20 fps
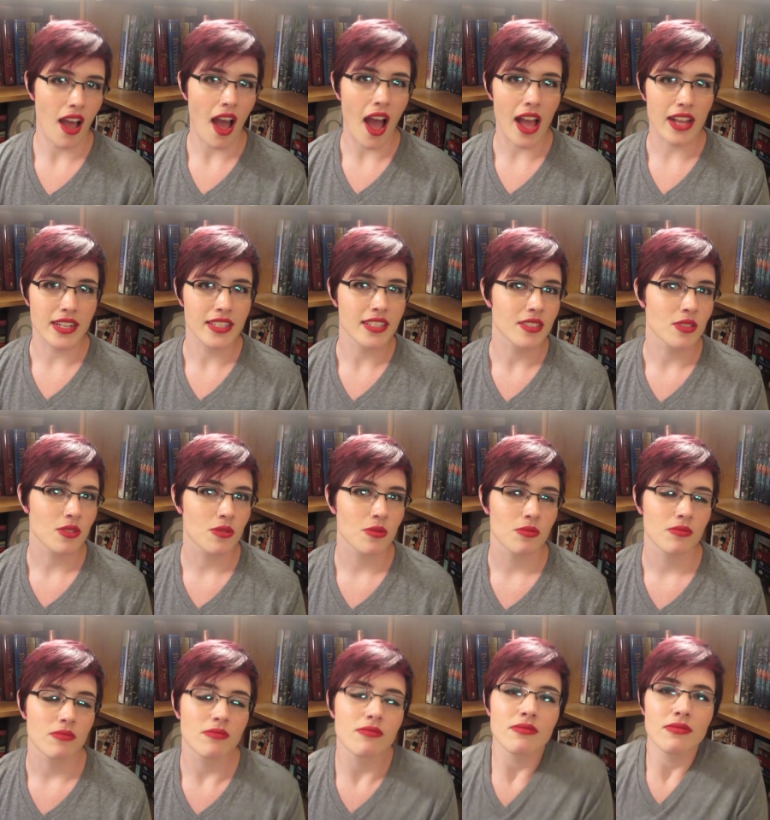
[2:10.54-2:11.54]
I just
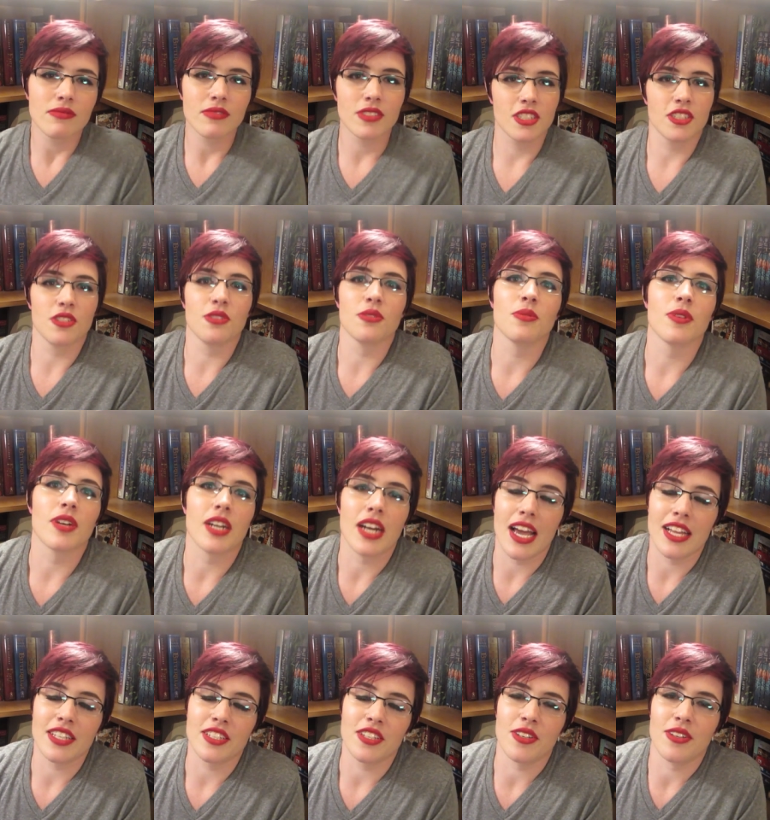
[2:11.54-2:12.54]
do what
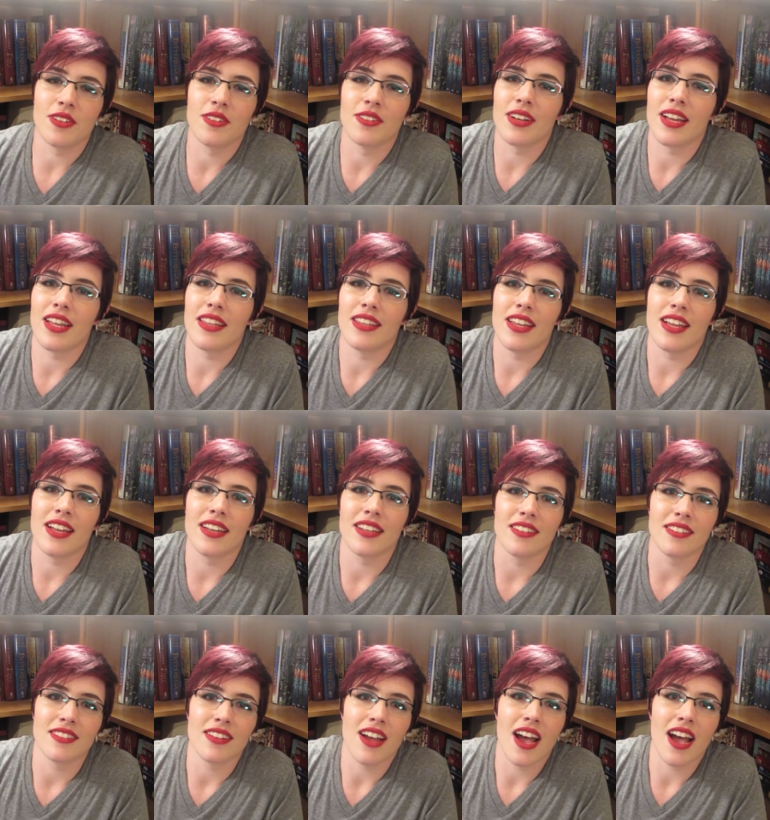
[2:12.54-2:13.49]
I do and then